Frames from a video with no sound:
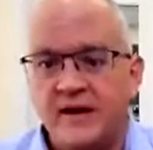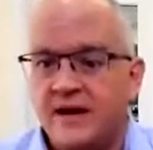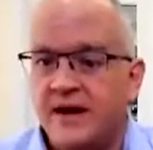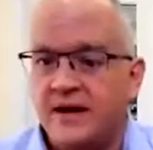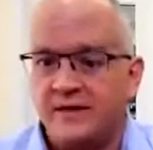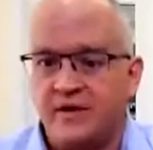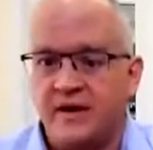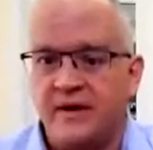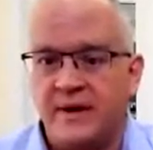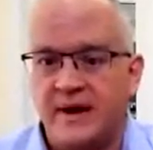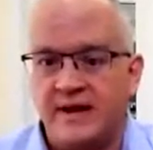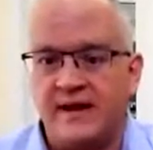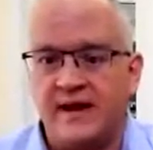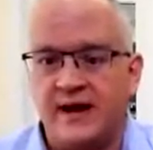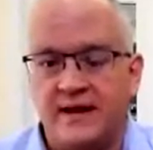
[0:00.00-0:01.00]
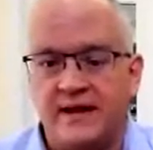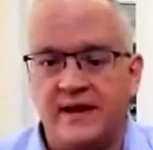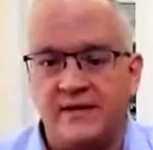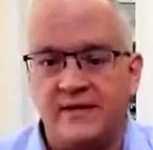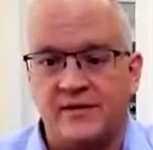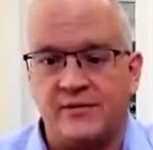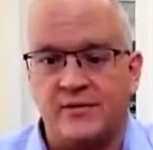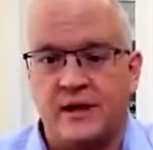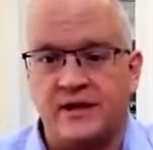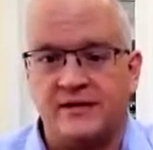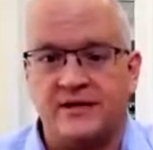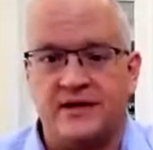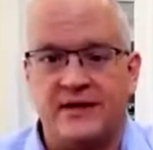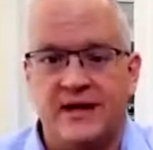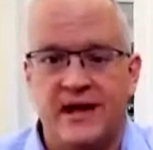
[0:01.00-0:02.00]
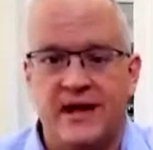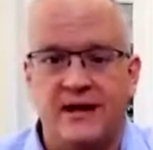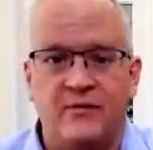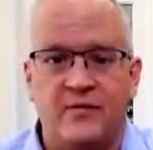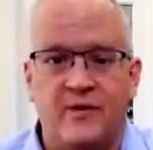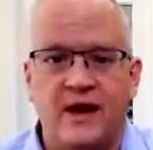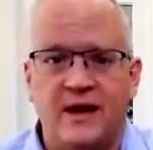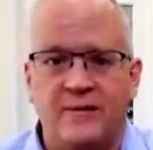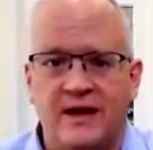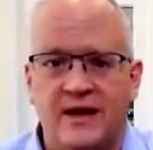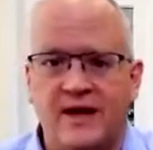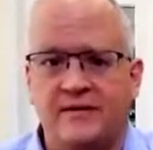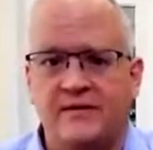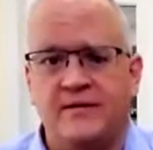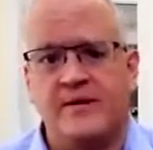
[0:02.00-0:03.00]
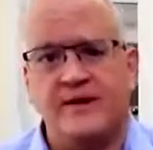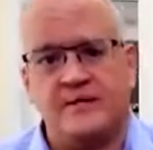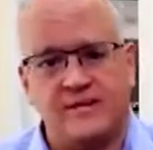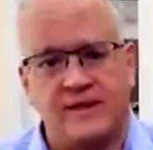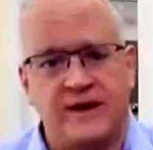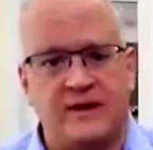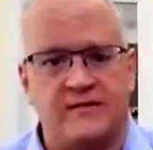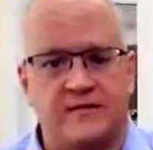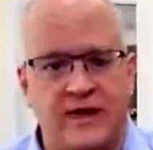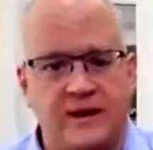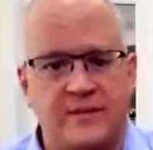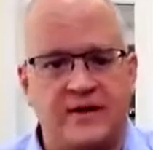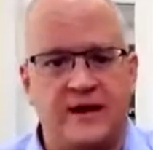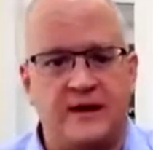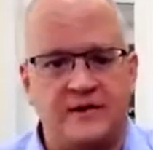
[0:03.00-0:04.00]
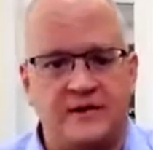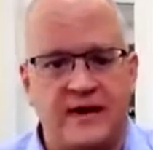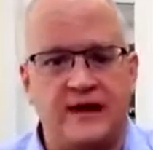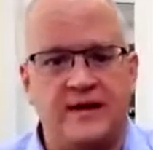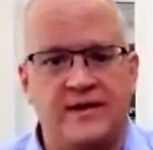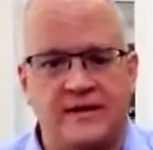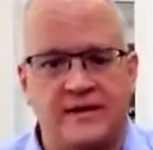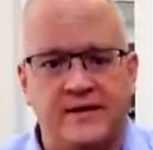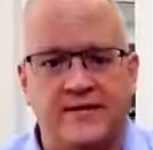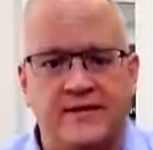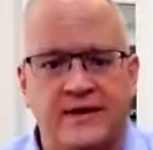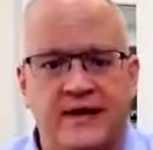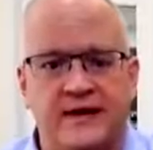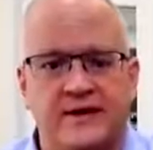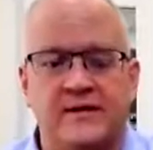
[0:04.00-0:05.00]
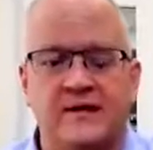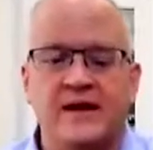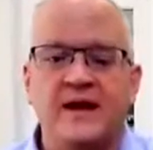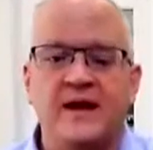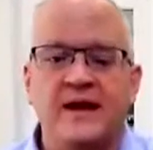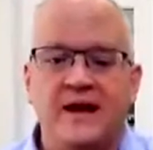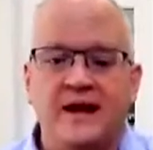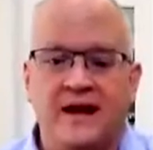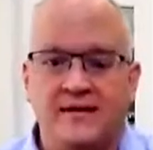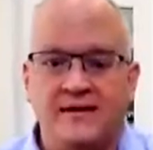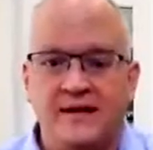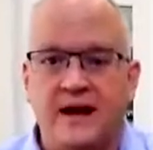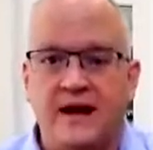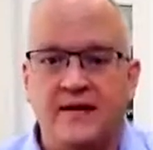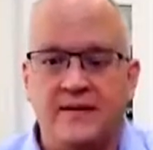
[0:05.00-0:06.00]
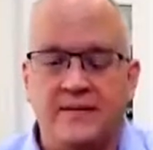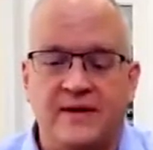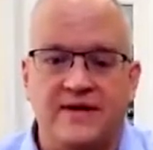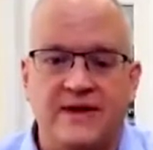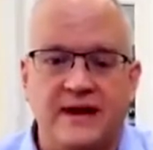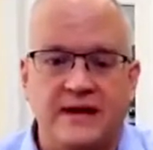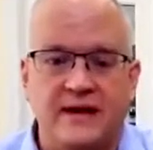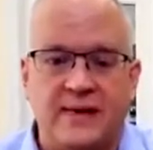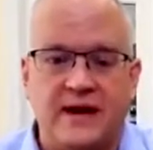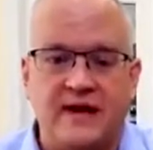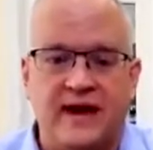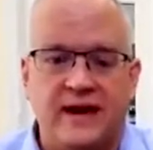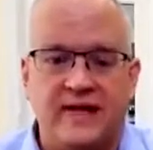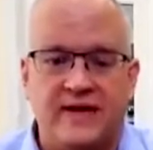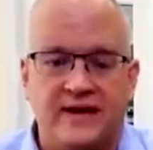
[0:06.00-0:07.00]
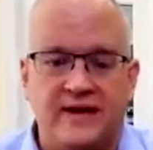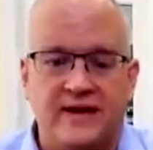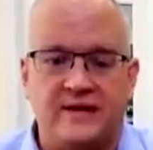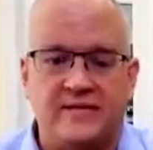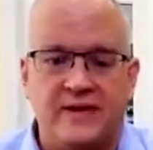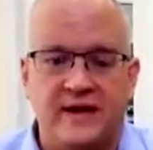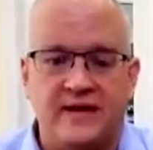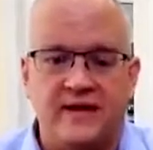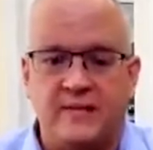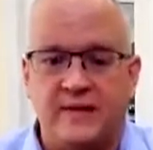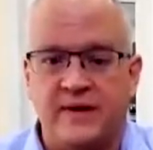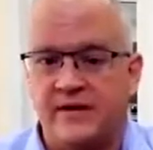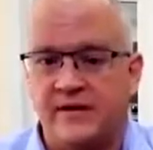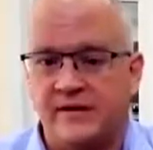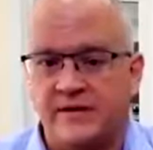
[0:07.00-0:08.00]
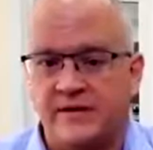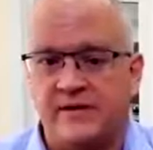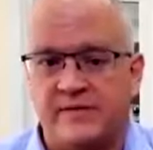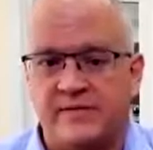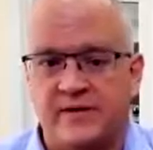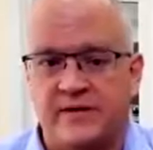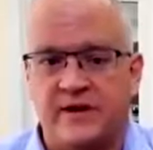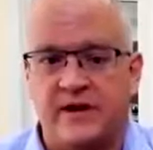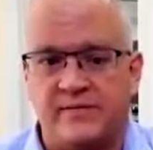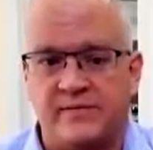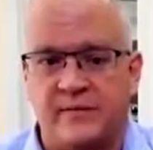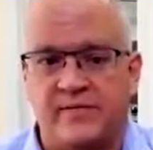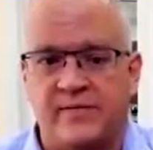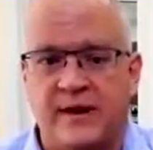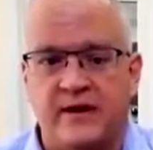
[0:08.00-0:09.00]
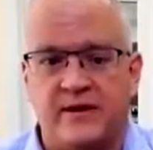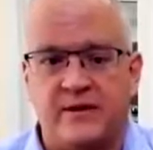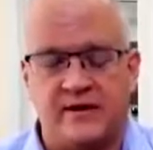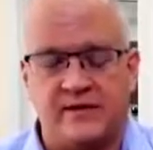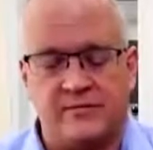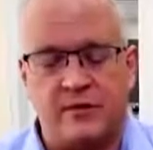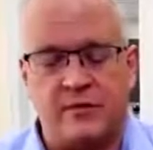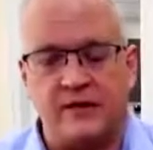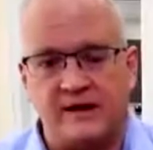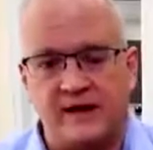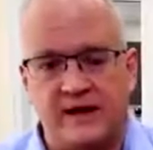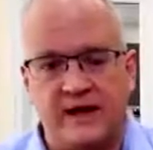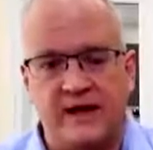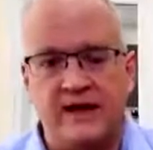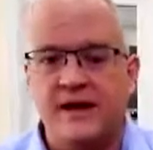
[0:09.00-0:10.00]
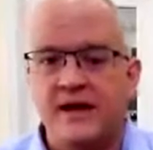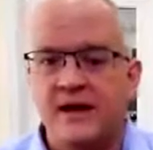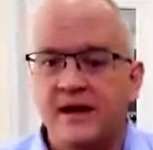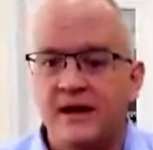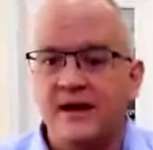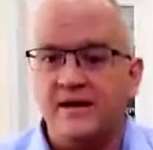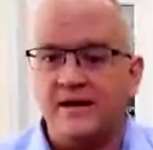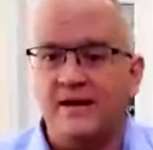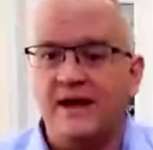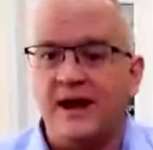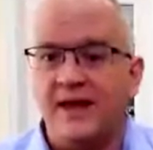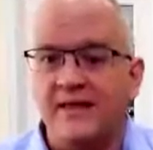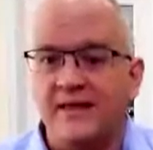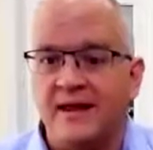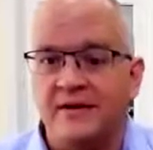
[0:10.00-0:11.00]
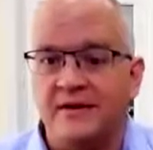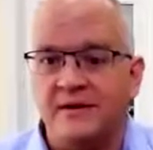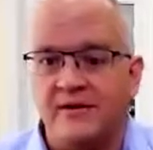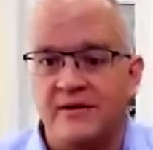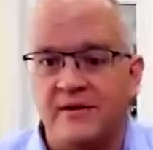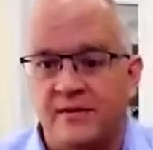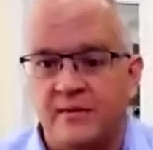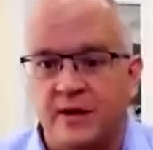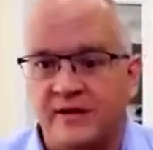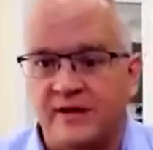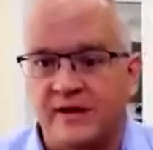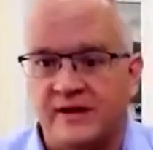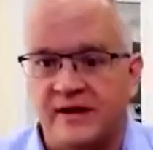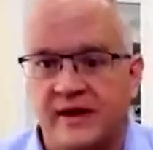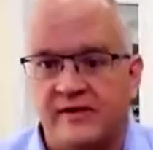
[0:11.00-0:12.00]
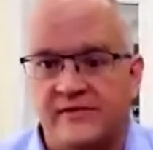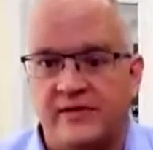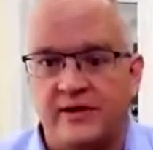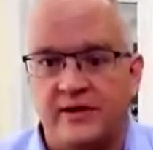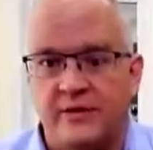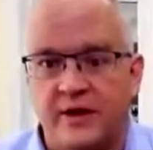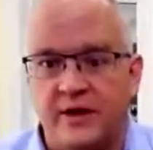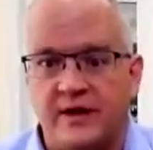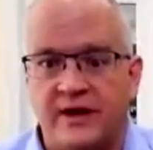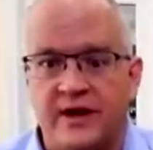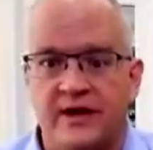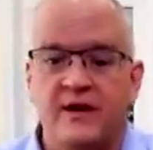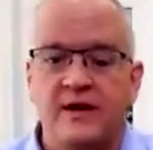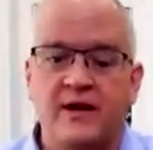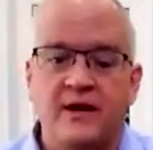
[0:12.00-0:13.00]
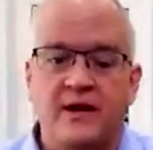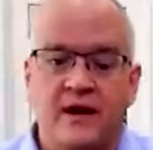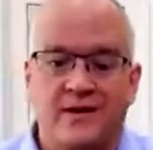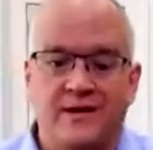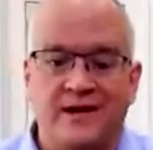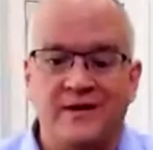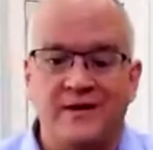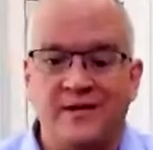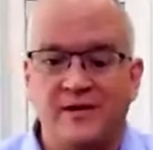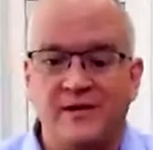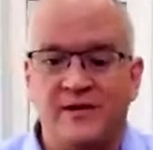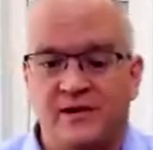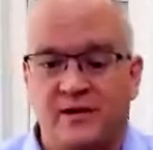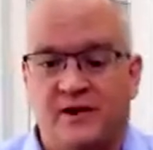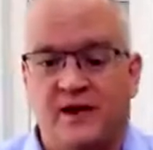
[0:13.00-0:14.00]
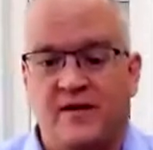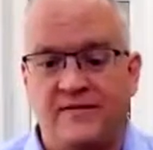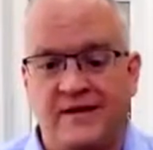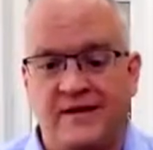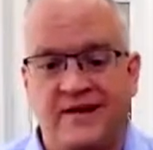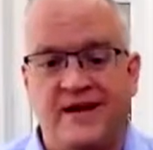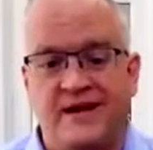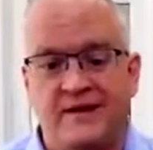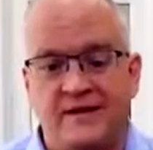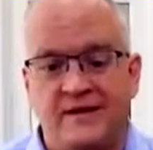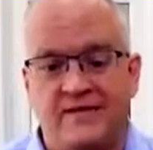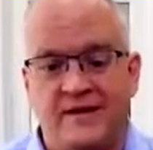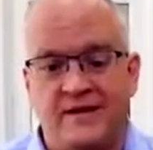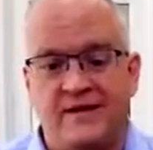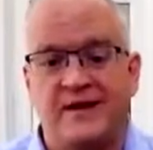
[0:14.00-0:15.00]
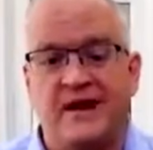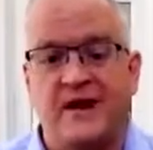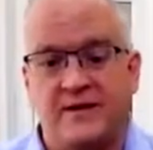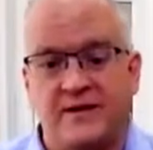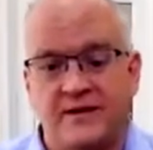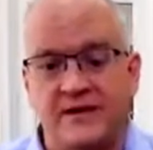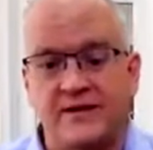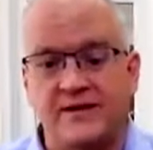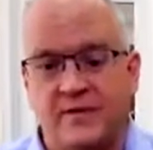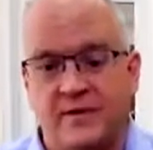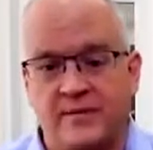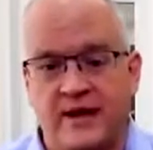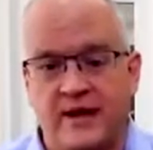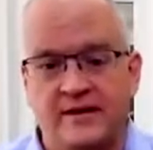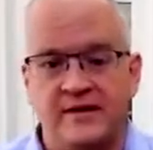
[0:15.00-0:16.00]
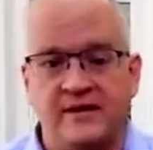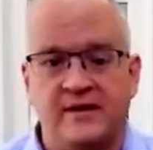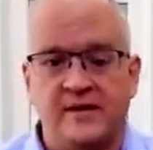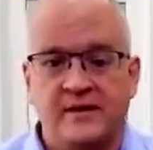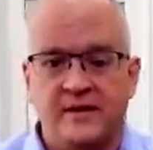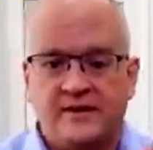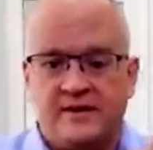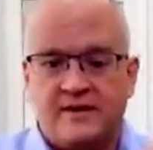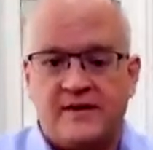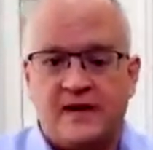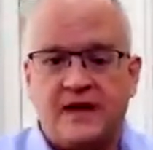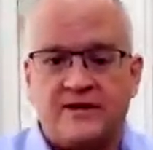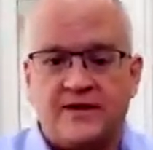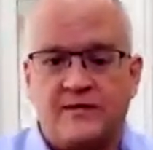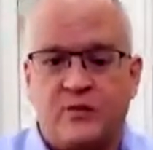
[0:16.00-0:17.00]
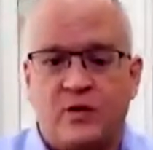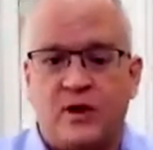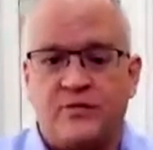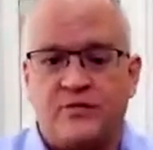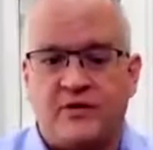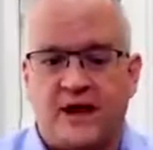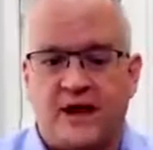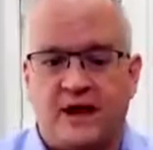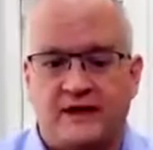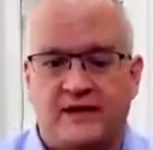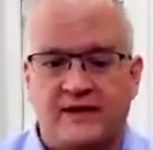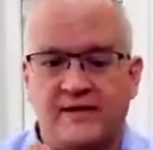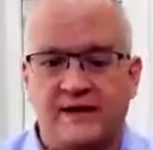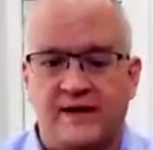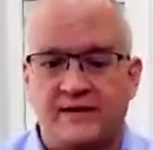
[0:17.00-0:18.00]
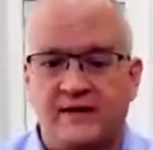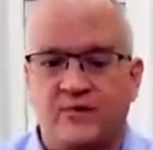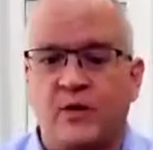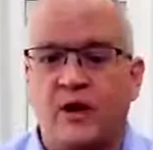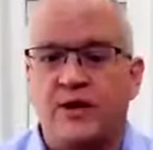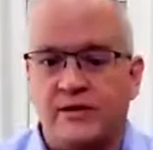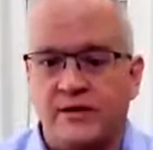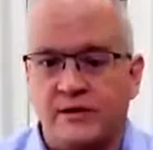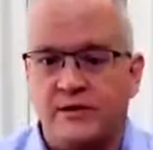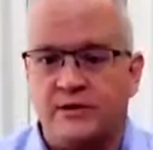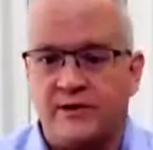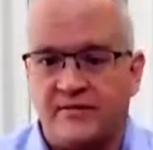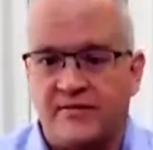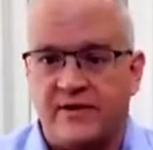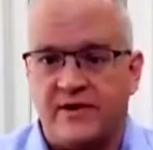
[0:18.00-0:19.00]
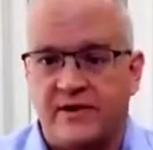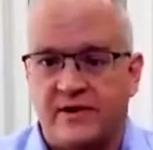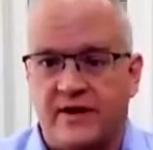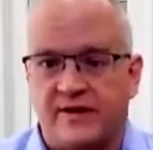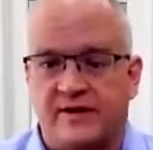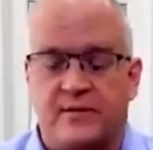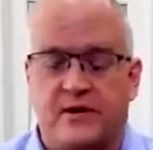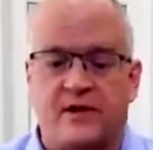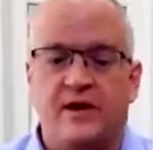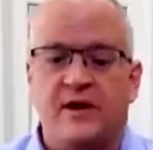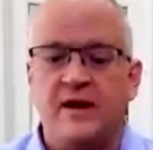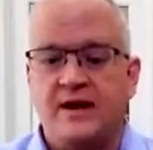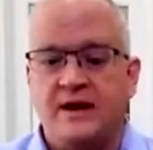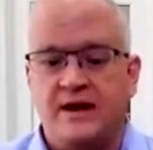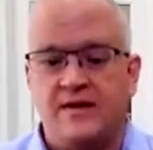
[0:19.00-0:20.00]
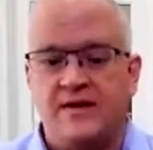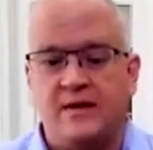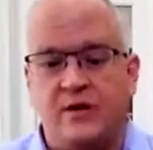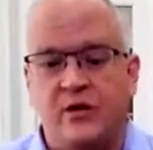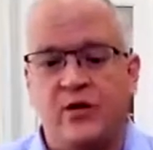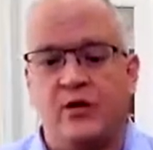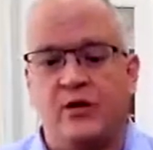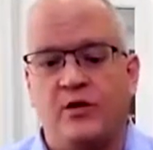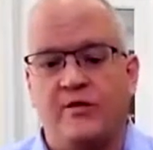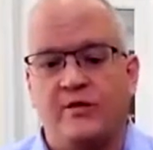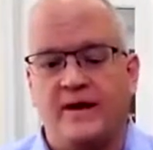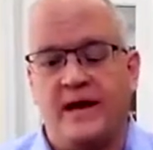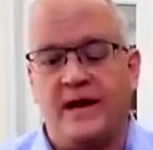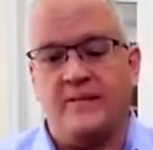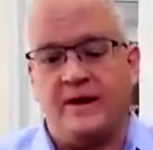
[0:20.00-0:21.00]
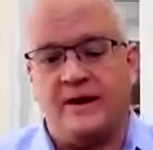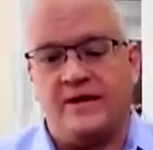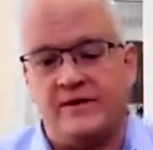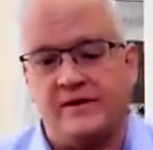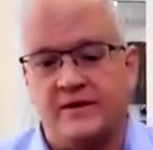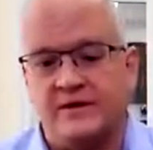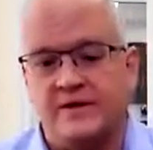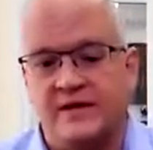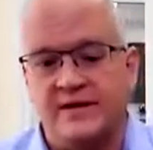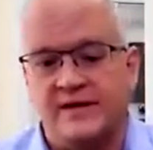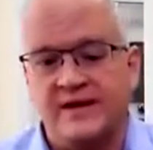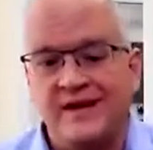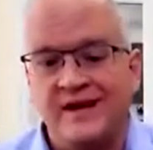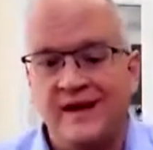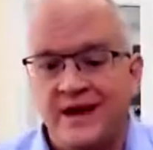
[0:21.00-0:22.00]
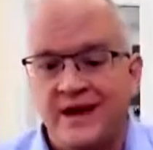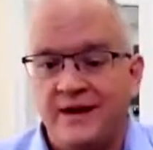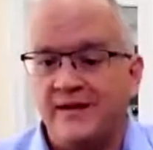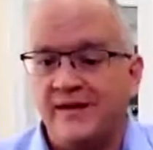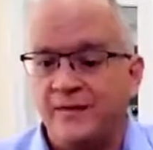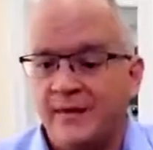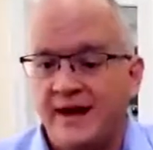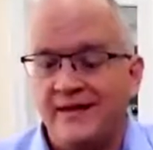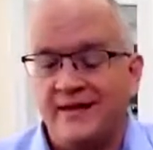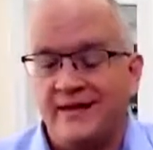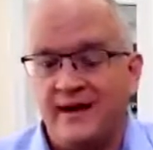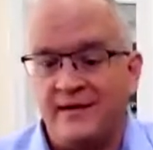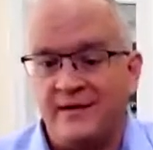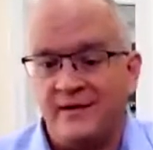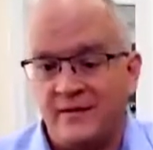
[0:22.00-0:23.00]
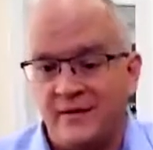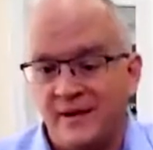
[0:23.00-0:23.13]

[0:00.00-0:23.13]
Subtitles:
has really made a lot of lenders question, hey, why am I not doing this product or that product? How do these other things? And it's allowed them to think about how they can expand their business and serve their customers better. Because what we see is that a lot of the lenders who are the most successful in the market are lenders who solve the needs of their entire customer base. So it's not just one product, it's not just one solution for their customer. It's a whole gamut of solutions. And so many of the lenders that we